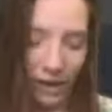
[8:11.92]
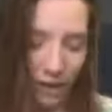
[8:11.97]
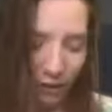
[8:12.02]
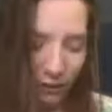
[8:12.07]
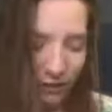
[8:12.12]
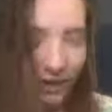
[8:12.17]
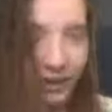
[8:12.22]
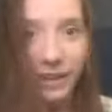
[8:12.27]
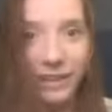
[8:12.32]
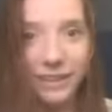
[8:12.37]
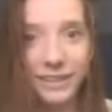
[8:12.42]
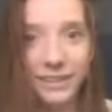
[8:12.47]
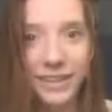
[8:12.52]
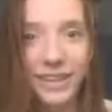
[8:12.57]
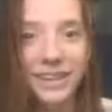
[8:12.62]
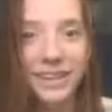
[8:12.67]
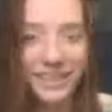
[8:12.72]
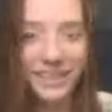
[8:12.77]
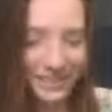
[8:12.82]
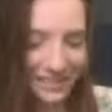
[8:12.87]
All right.
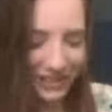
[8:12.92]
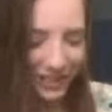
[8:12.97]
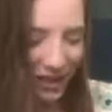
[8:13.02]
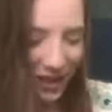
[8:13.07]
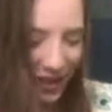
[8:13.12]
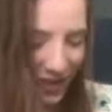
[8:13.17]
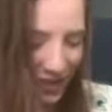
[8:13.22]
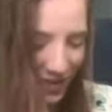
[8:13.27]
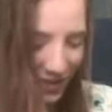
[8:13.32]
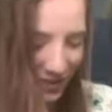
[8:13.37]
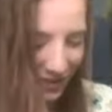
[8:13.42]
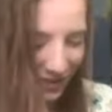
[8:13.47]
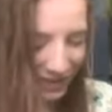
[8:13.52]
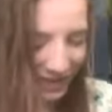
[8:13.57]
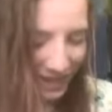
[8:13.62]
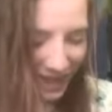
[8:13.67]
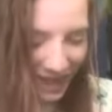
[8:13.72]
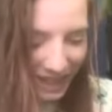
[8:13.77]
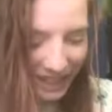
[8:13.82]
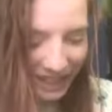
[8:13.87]
So,
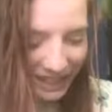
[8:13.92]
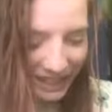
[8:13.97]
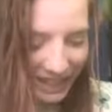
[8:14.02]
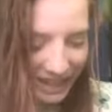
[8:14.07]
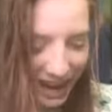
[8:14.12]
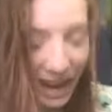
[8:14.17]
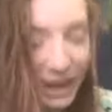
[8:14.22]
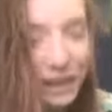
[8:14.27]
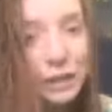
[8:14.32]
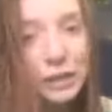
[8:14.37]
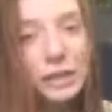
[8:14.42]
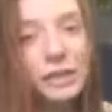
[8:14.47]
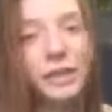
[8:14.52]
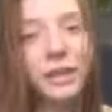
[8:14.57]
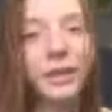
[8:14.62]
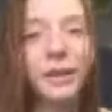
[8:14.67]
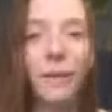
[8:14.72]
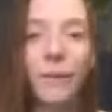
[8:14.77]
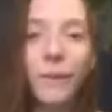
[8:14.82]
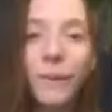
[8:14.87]
the next
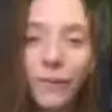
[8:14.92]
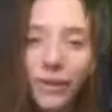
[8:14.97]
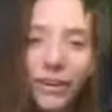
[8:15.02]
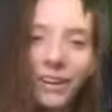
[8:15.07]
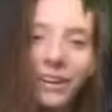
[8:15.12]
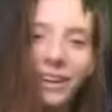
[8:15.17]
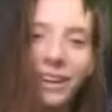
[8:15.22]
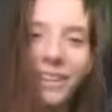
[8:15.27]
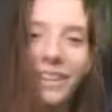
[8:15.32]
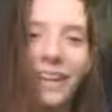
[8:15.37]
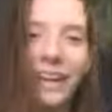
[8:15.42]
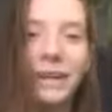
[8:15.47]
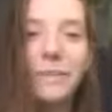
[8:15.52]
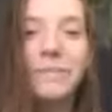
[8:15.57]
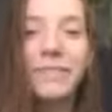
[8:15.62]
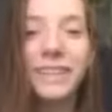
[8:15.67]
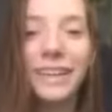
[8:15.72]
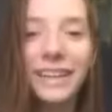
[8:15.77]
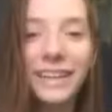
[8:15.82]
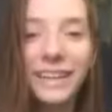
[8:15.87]
word that
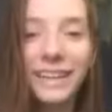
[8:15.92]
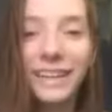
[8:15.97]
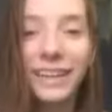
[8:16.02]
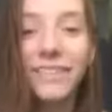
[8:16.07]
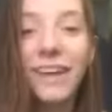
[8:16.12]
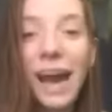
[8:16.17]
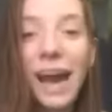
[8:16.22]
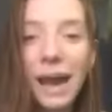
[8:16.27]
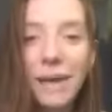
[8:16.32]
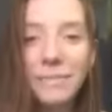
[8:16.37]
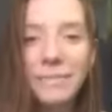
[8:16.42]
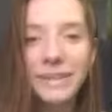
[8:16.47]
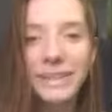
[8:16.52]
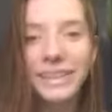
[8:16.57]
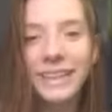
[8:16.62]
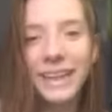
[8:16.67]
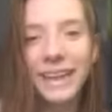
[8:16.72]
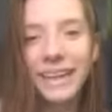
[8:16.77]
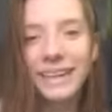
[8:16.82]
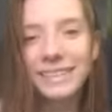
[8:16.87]
I'm thinking of,
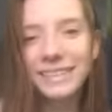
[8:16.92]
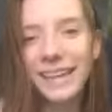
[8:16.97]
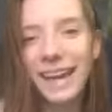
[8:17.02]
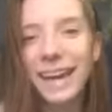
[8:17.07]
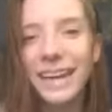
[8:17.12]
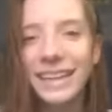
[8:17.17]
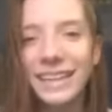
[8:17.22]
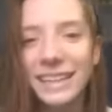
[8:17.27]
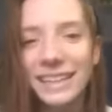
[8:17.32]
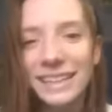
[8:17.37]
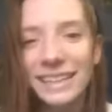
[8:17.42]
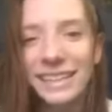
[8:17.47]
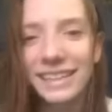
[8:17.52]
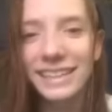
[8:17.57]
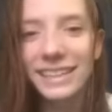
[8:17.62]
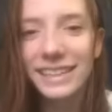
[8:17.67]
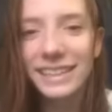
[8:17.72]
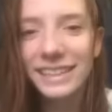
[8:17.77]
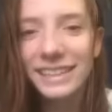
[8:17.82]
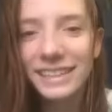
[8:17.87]
happy,
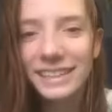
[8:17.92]
exactly.